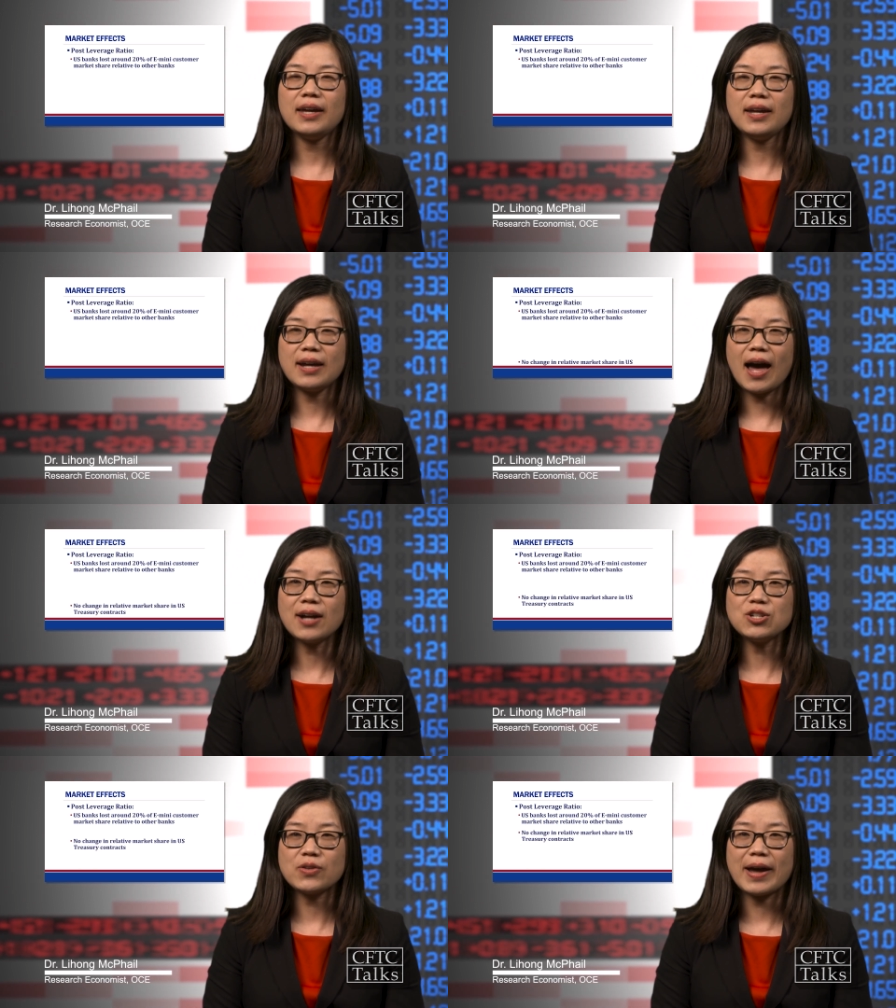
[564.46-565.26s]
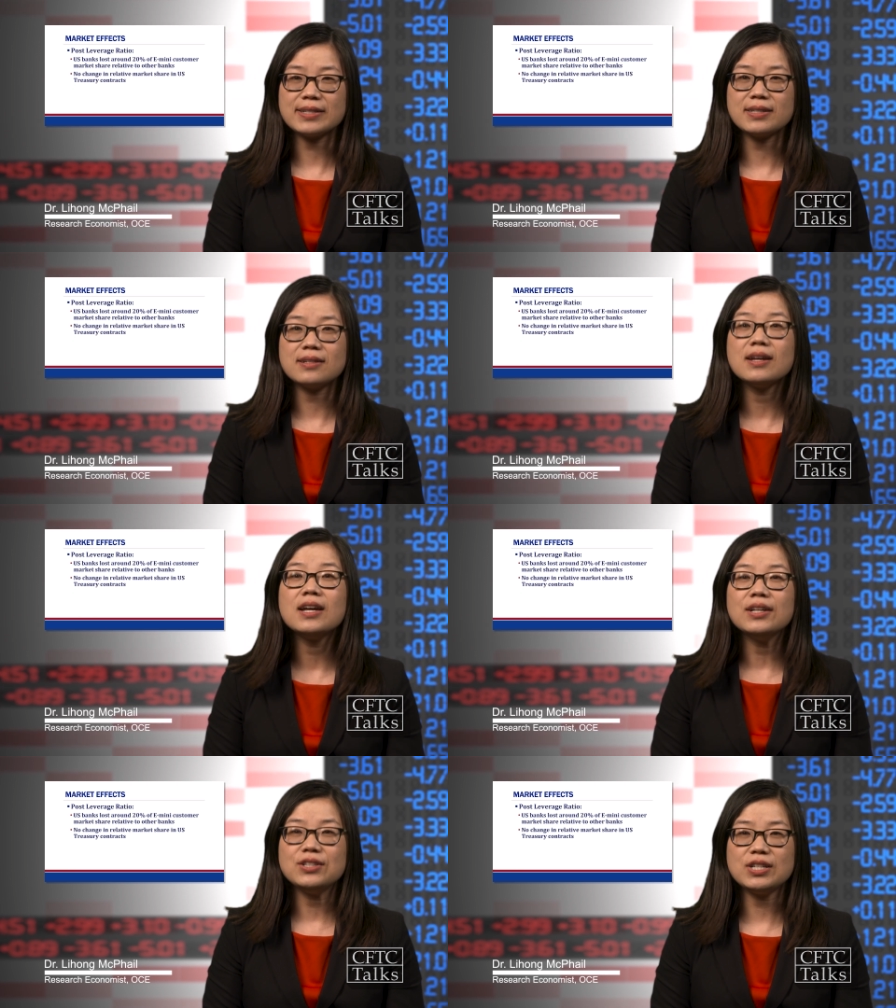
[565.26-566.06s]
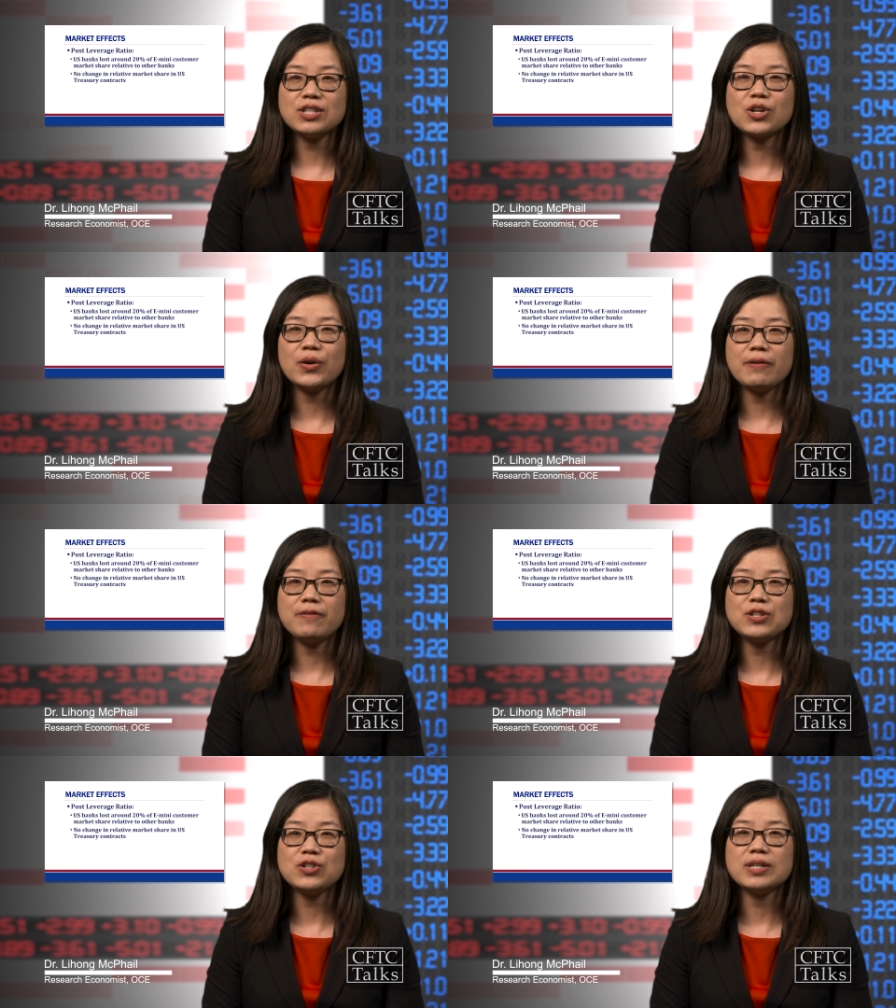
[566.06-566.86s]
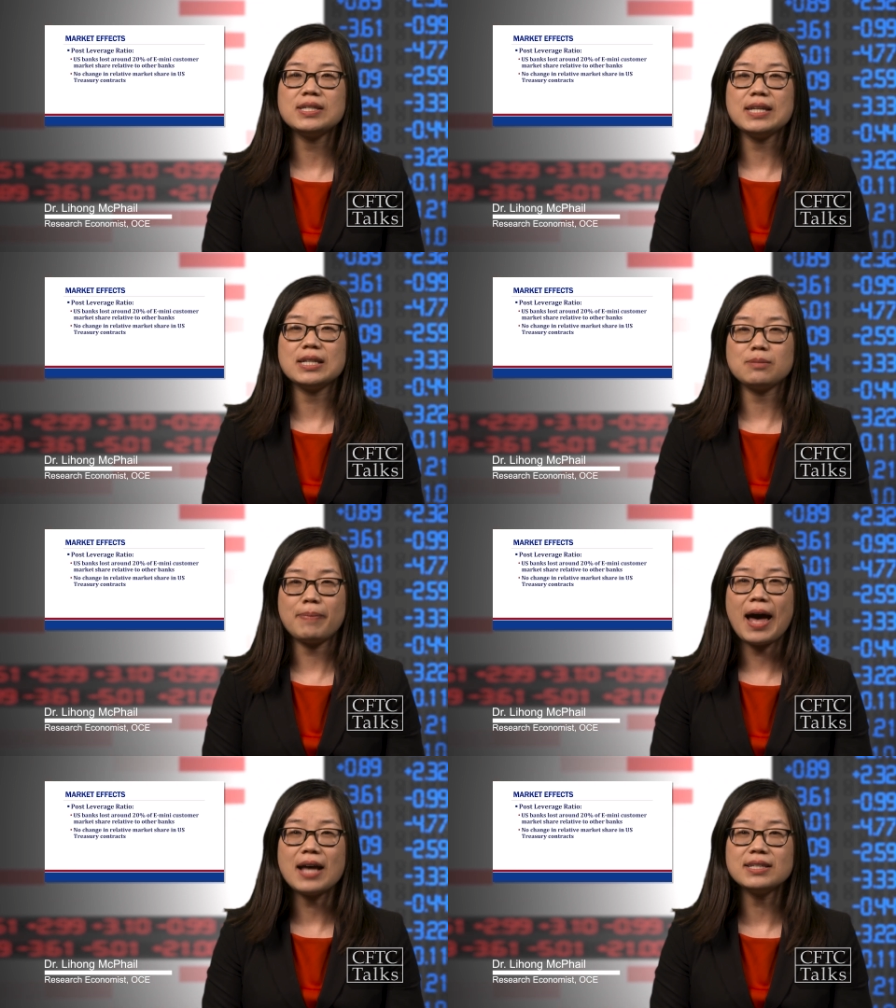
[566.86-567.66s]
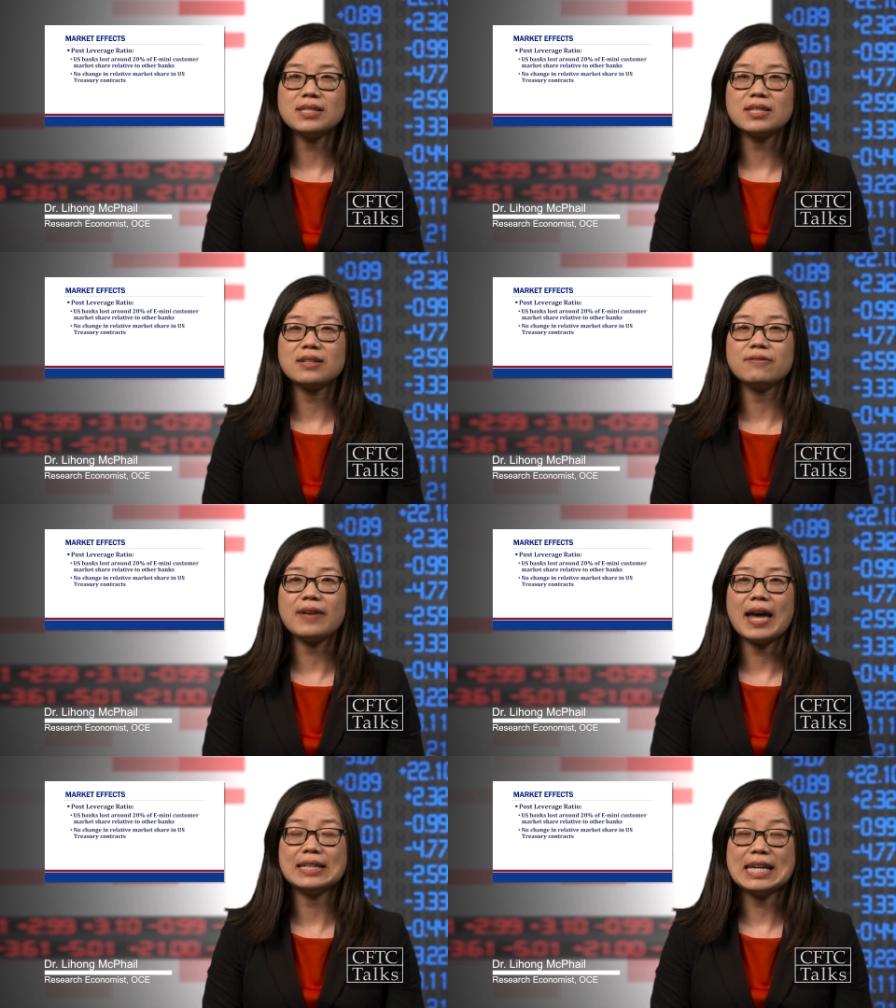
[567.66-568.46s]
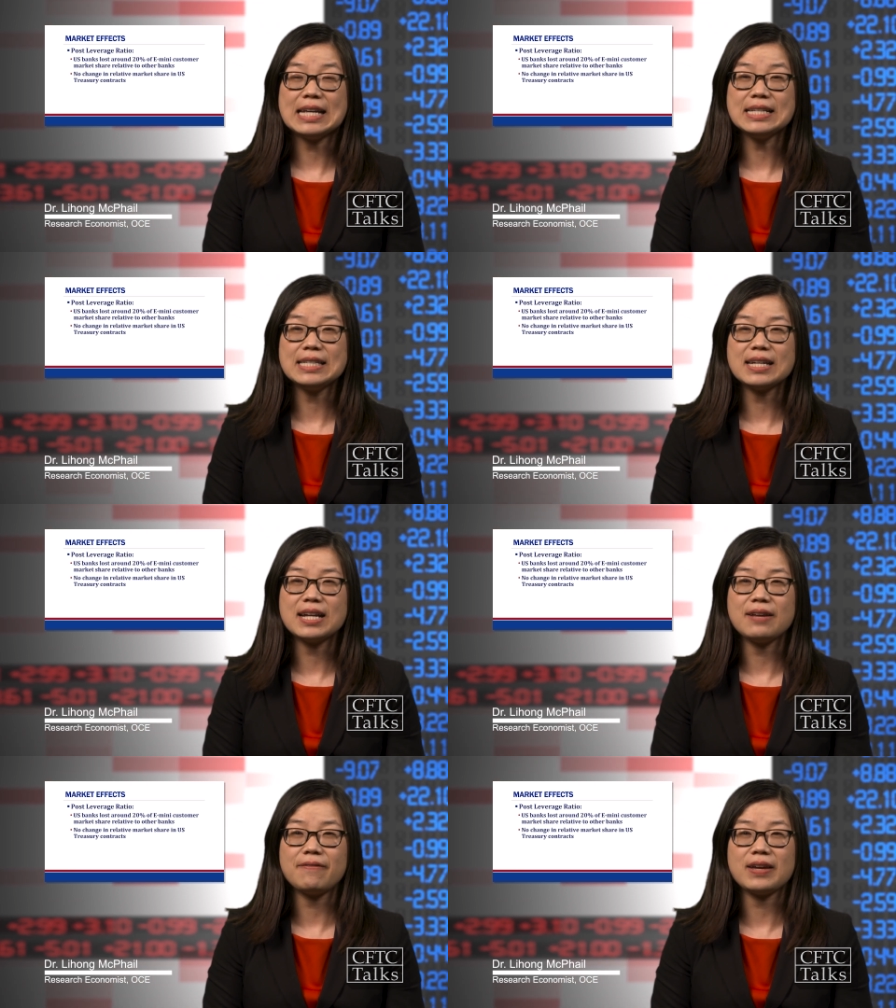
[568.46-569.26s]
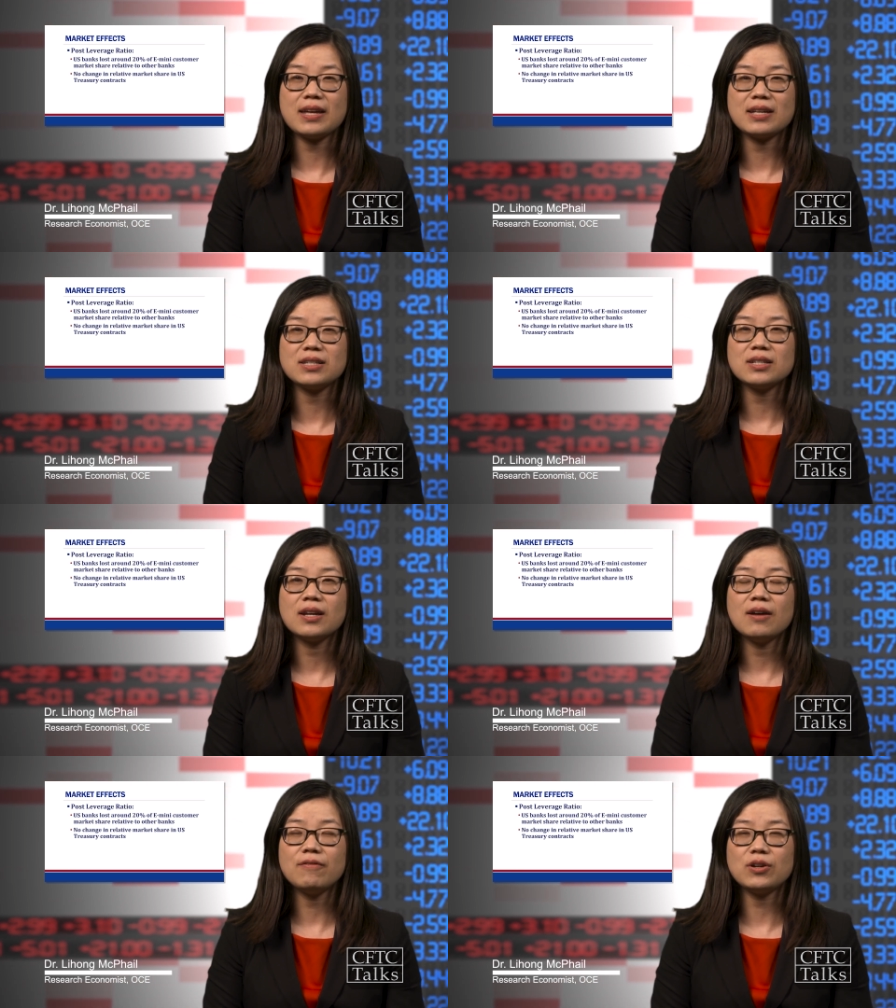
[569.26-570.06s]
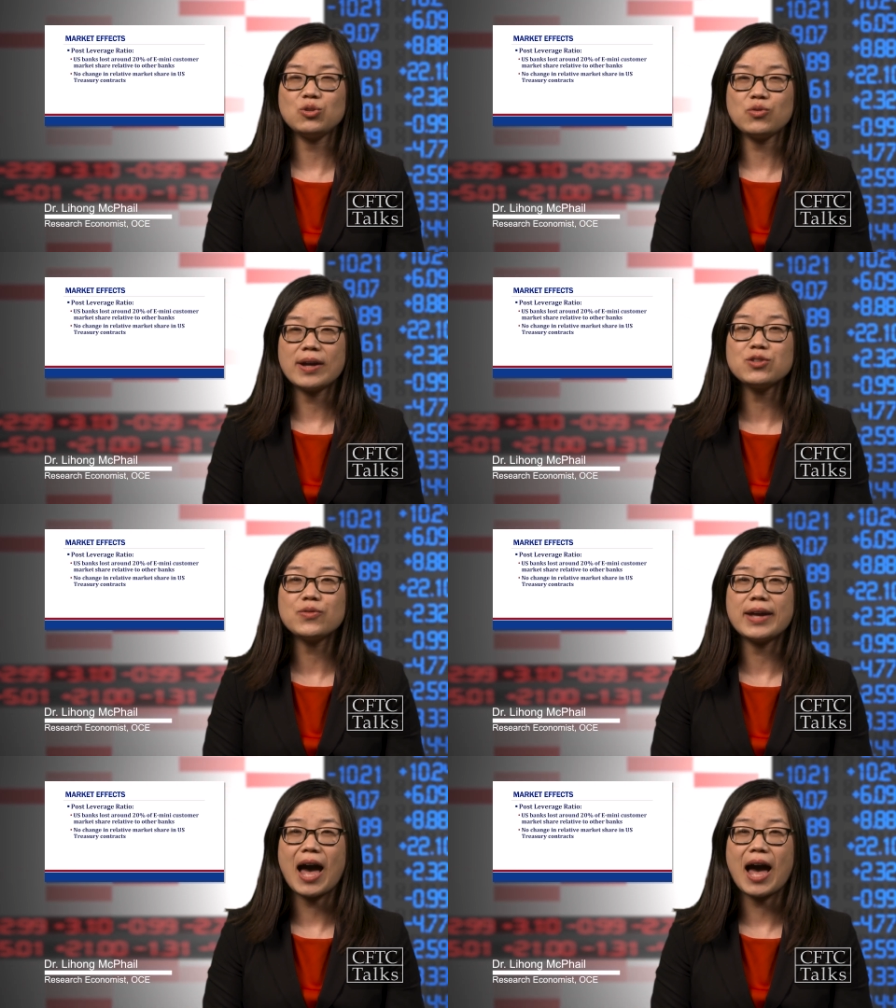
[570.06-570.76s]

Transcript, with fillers: In contrast, this coefficient is positive and insignificant for Treasury